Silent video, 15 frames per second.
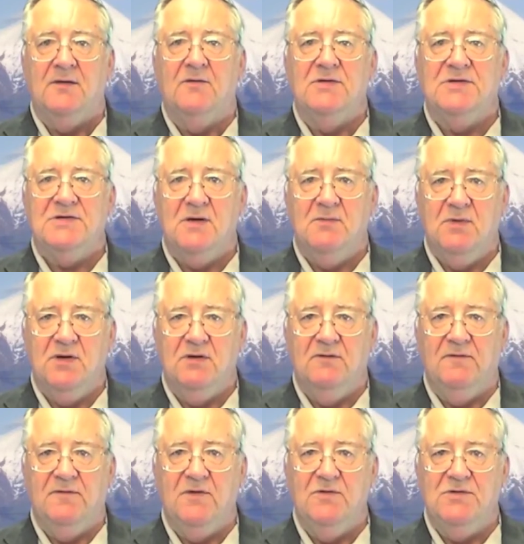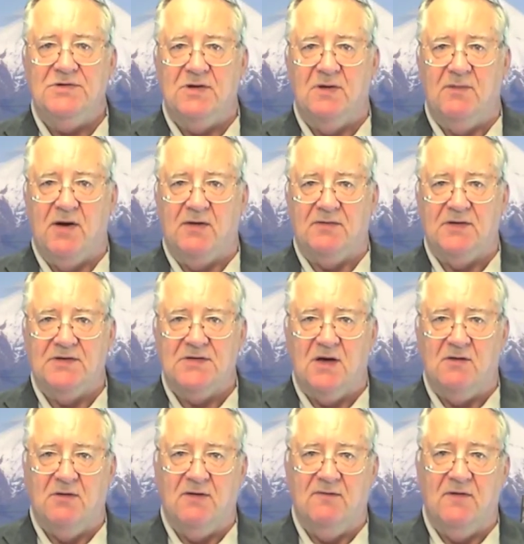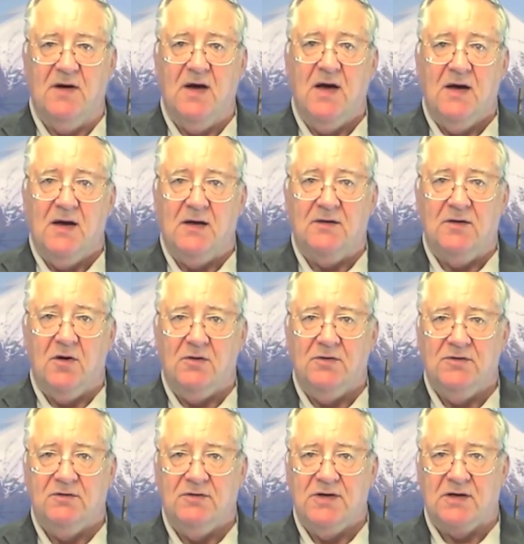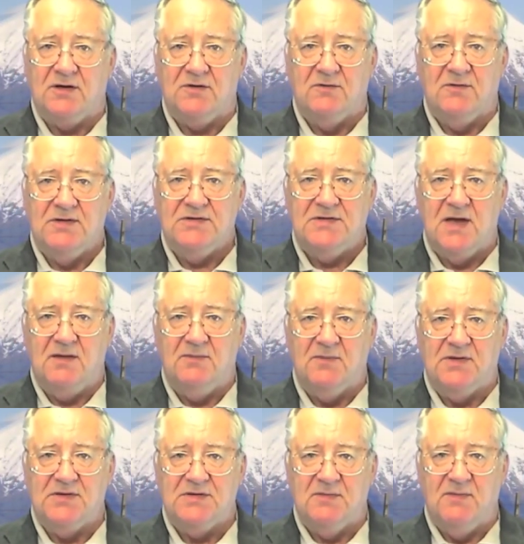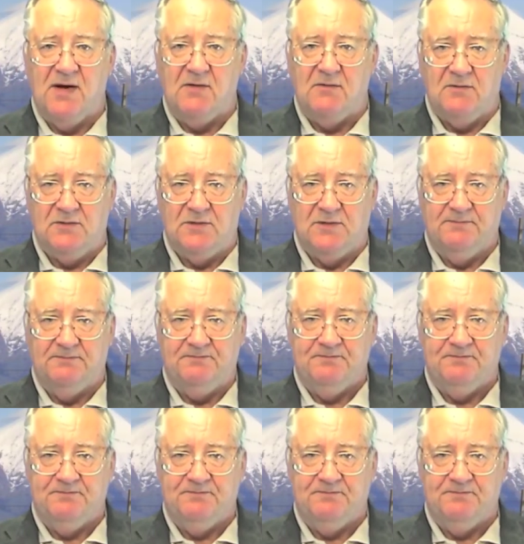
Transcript: There is some confusion about this, however, and contradictory statements abound.